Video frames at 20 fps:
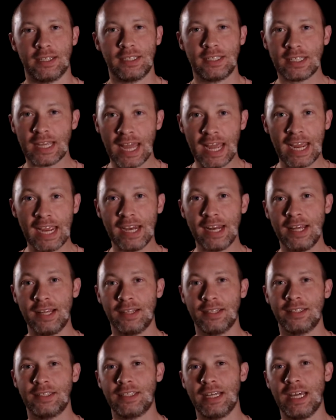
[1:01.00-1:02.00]
sane,
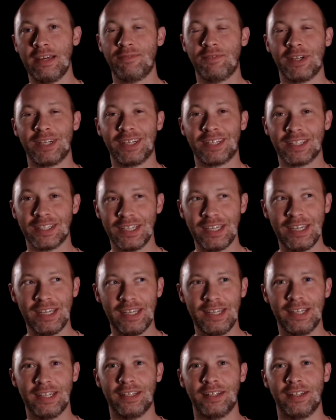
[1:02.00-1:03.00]
safe, and
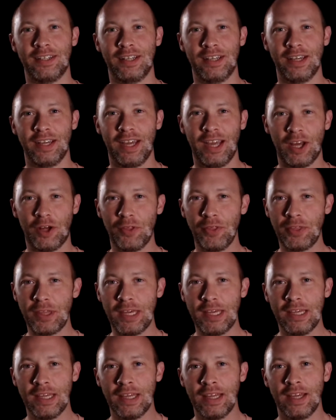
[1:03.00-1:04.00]
clean, and
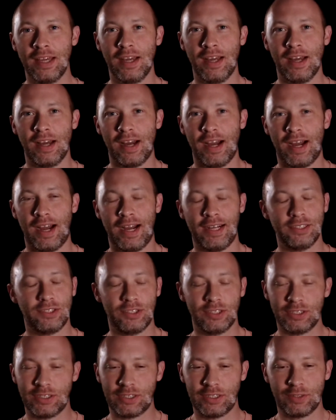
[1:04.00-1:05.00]
healthy. I
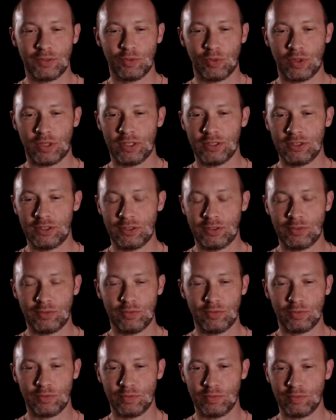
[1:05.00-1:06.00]
just want to
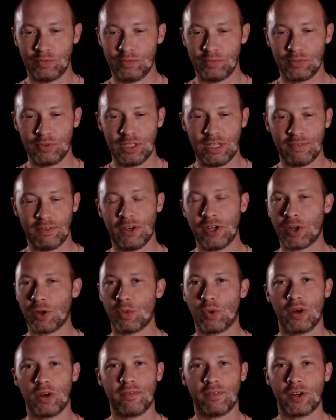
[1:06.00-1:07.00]
give another
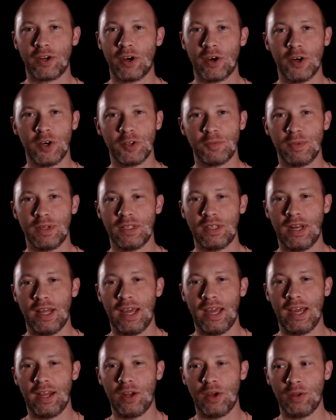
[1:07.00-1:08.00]
word of encouragement
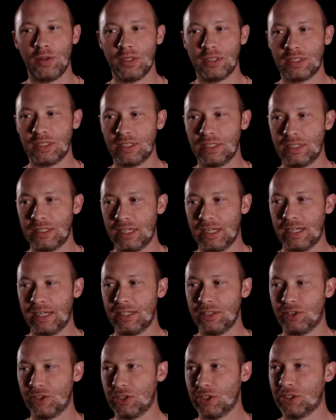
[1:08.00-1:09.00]
today. I know this is
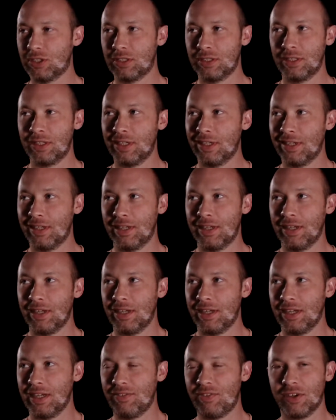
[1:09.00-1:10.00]

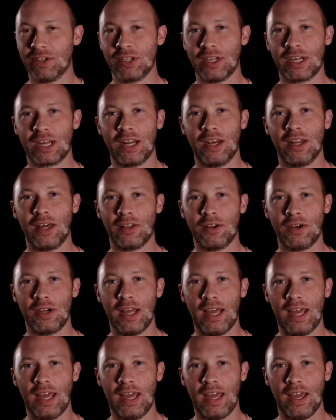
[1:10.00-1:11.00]
it feels like another
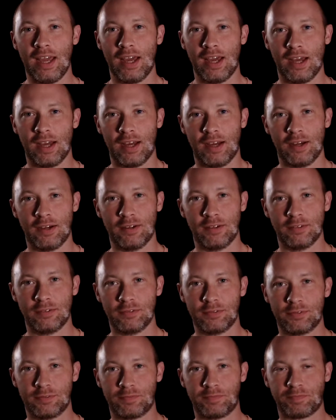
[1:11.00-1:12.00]
day
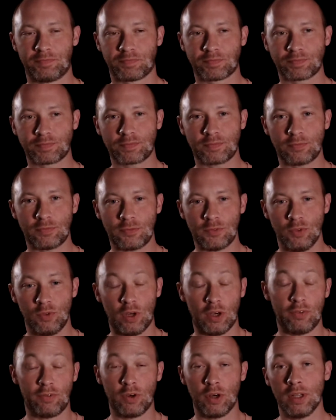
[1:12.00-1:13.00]
of,
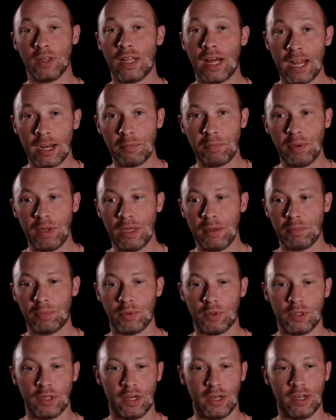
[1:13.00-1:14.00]
well, for a lot of
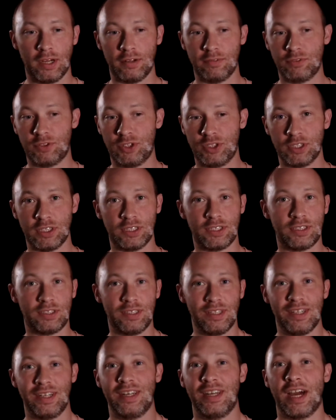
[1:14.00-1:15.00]
people, of just
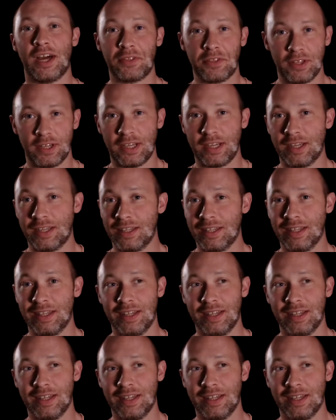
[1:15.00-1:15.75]
nothing